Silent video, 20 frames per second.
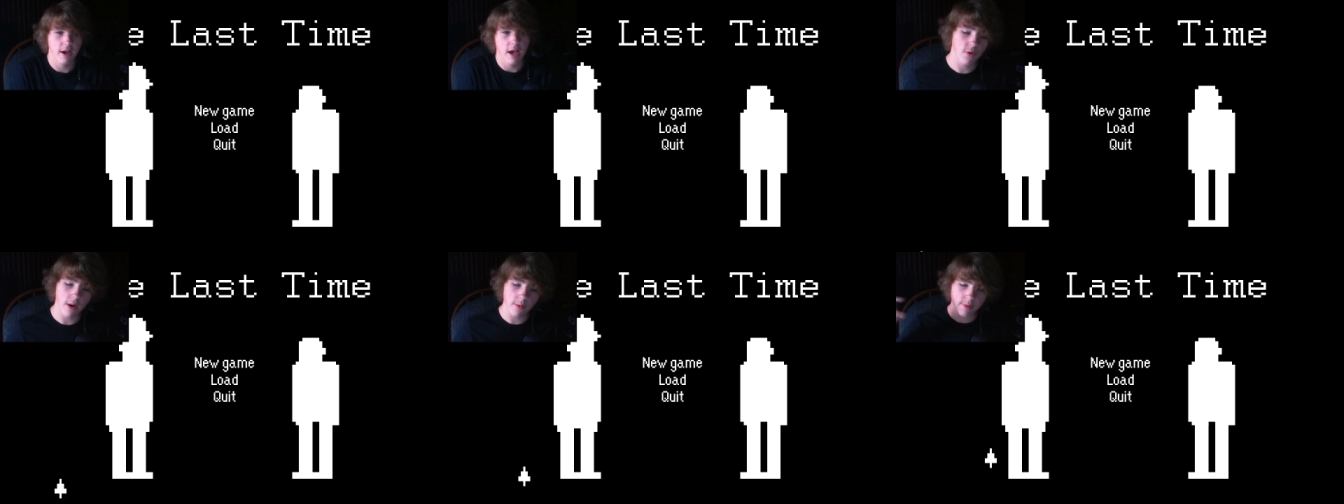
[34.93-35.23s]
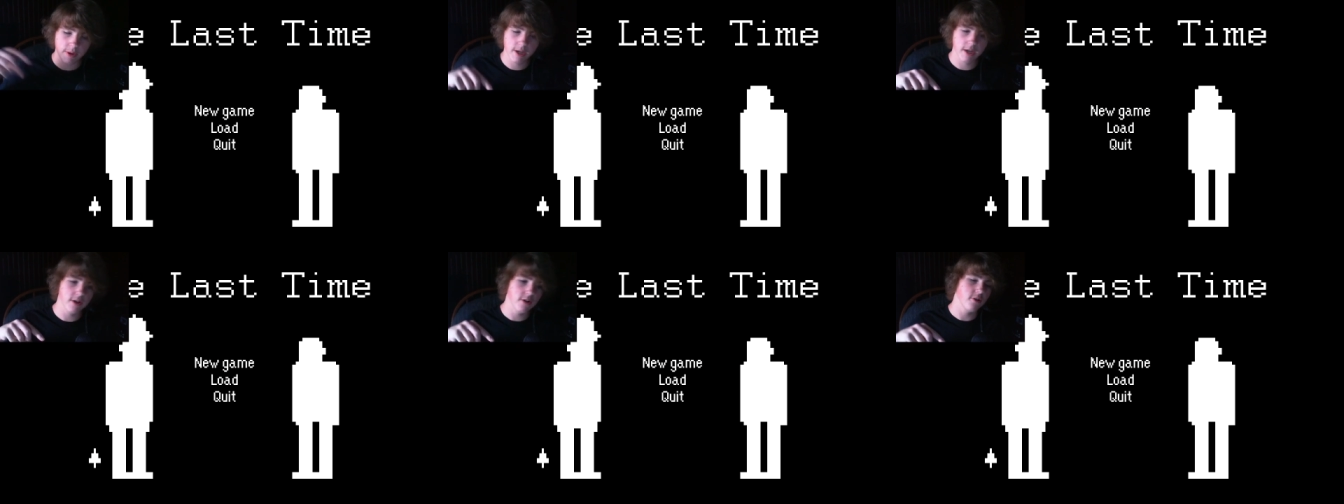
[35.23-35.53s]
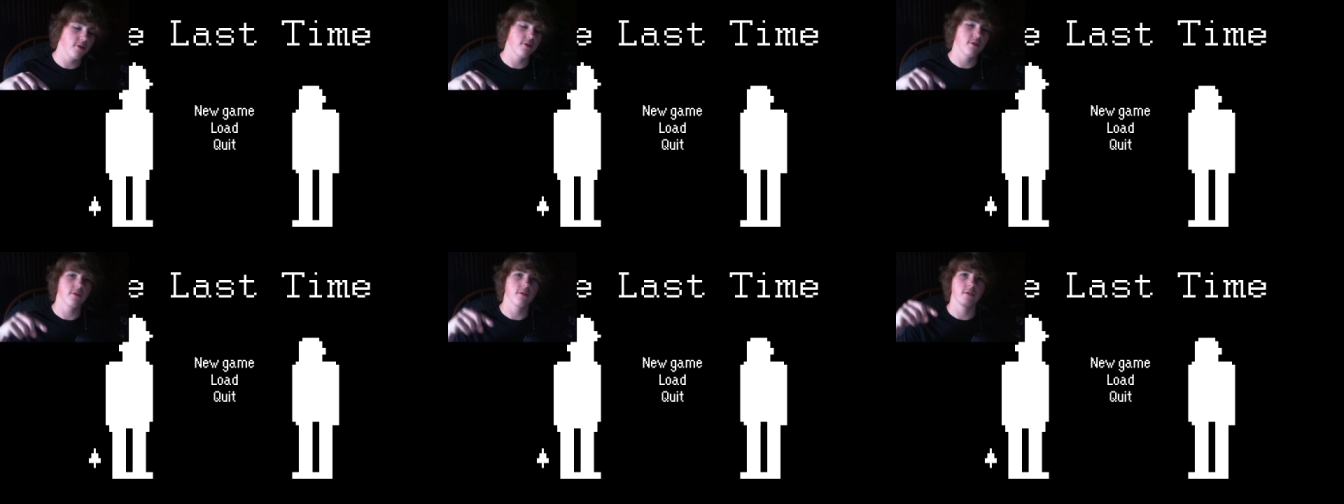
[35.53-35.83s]
So I'm
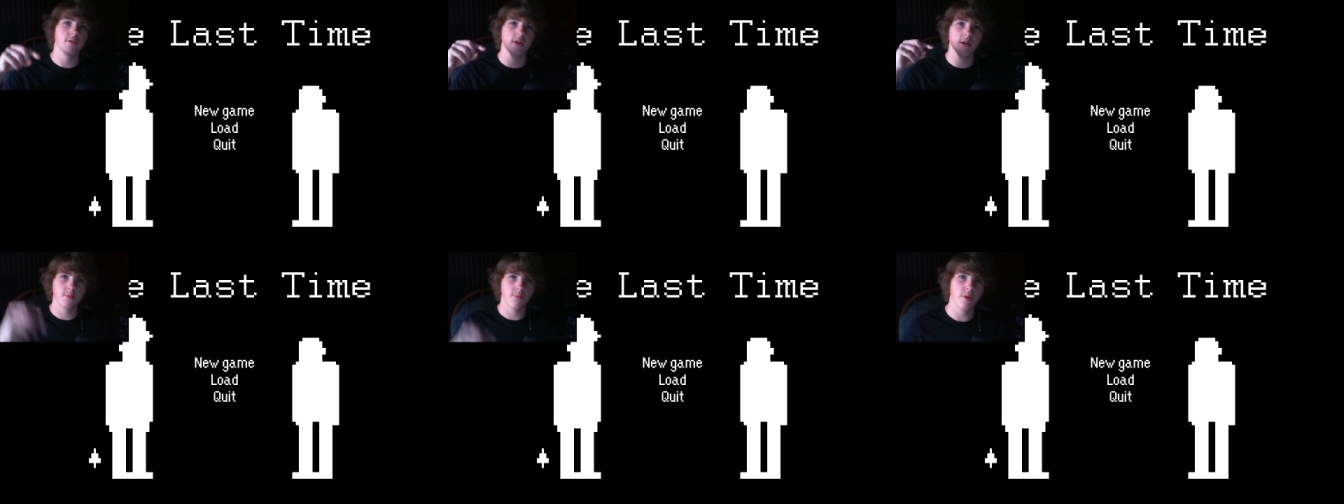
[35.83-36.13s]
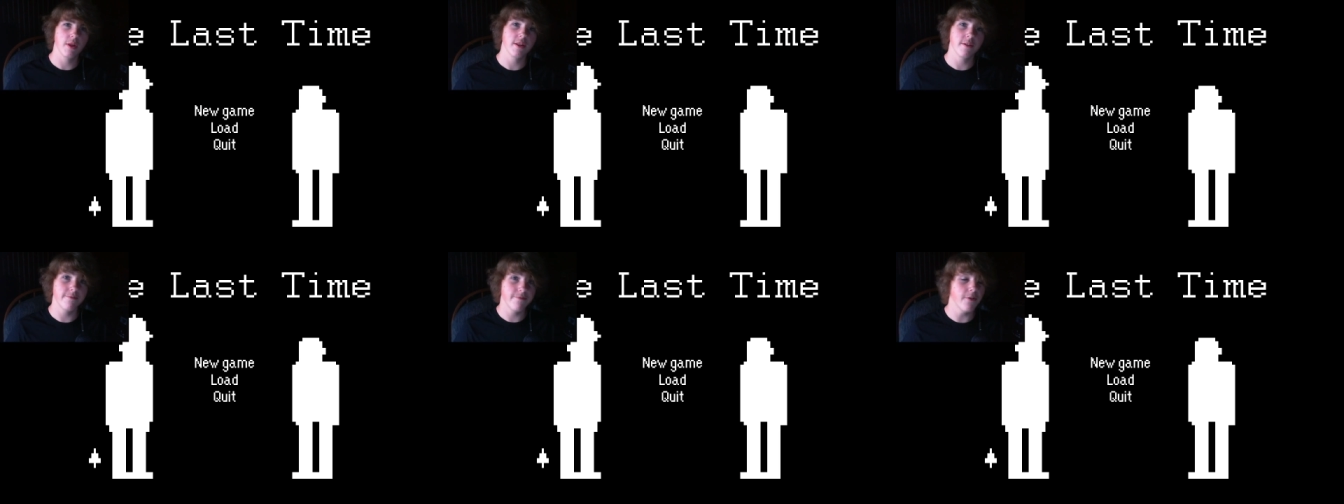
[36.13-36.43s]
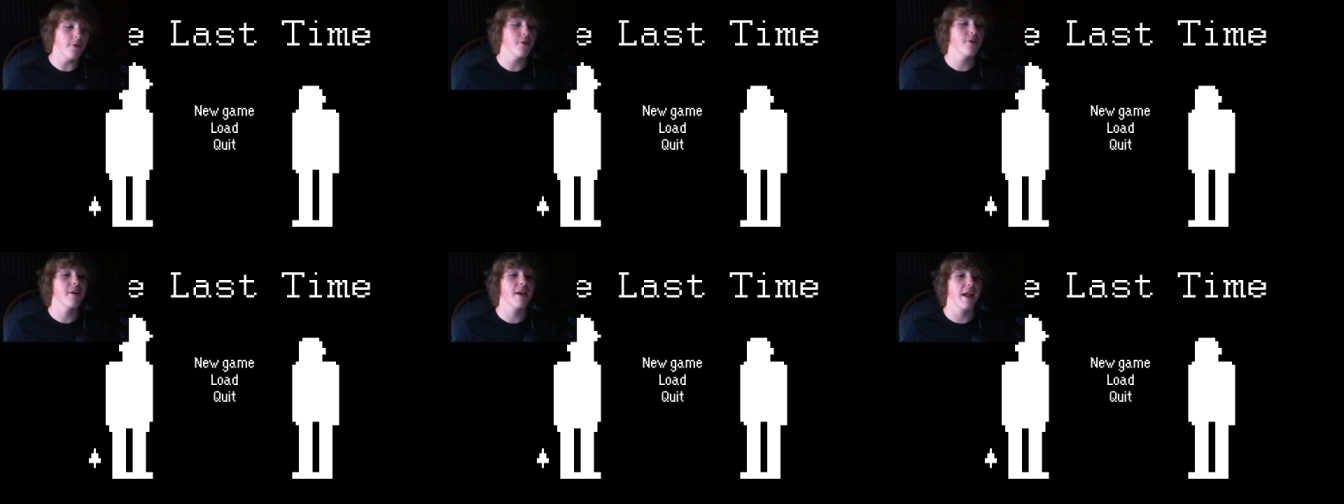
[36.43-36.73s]
here, gonna play the
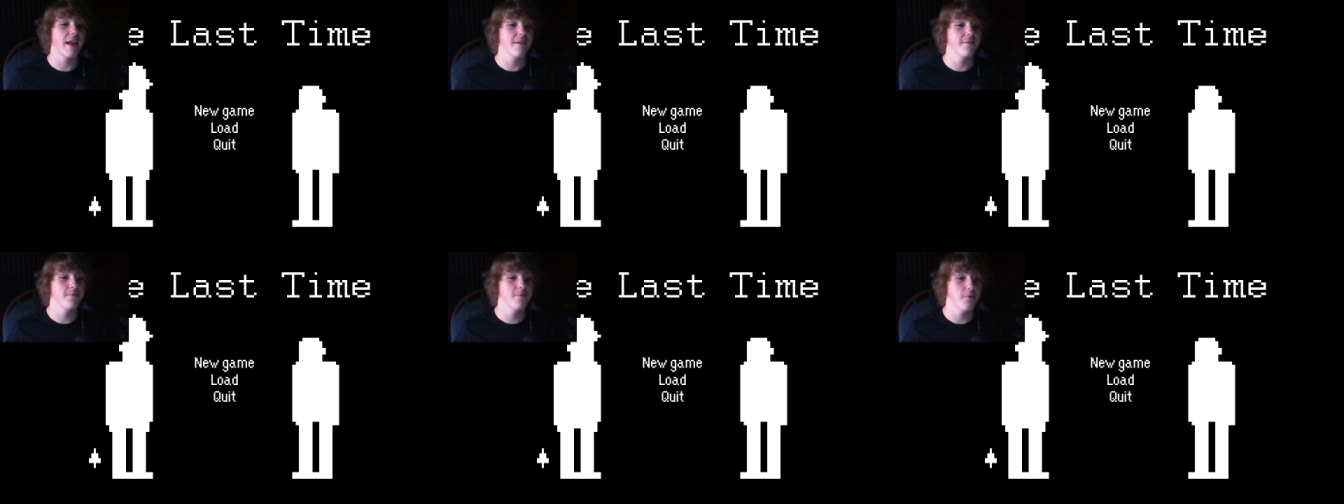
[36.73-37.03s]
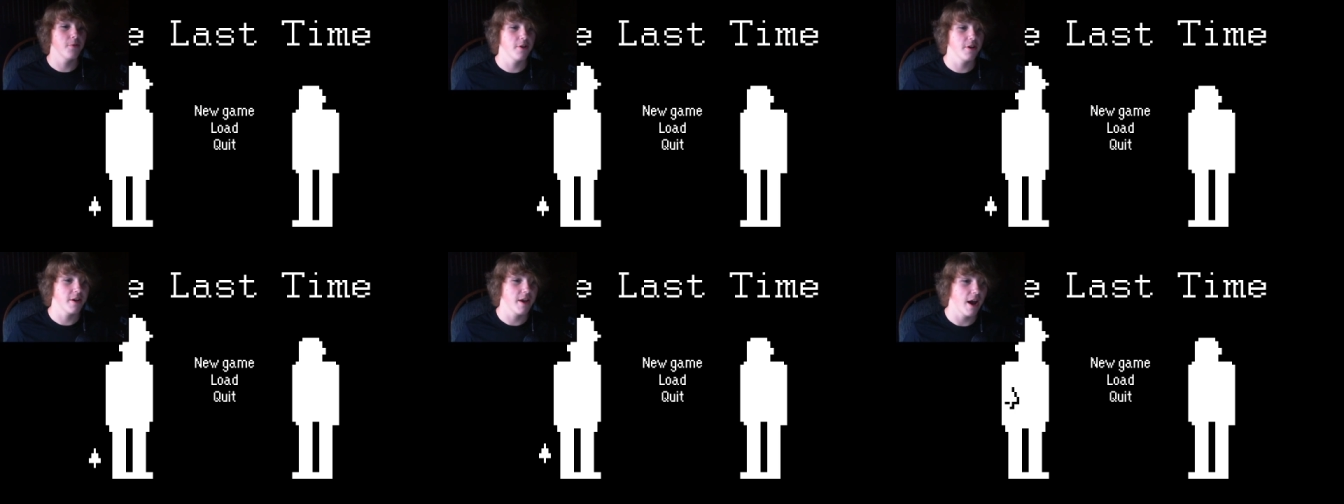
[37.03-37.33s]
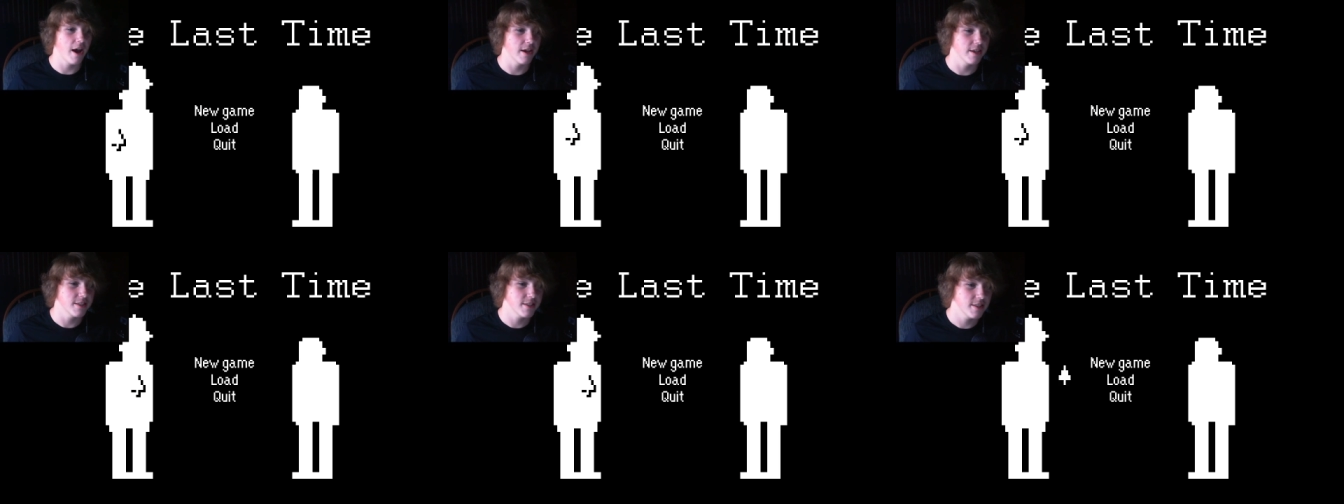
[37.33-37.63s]
full game for you
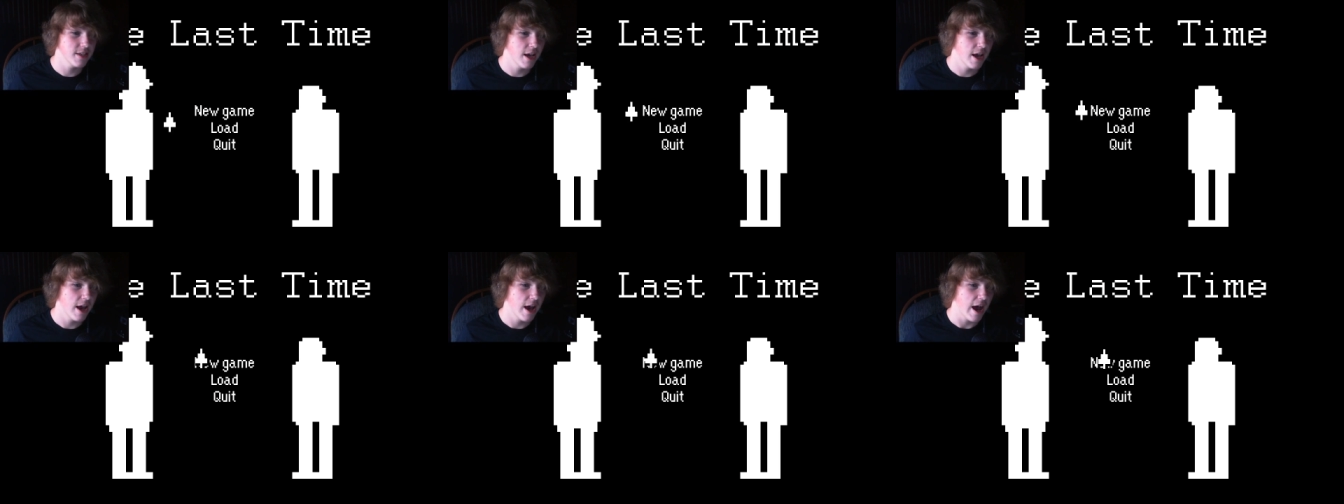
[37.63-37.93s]
guys.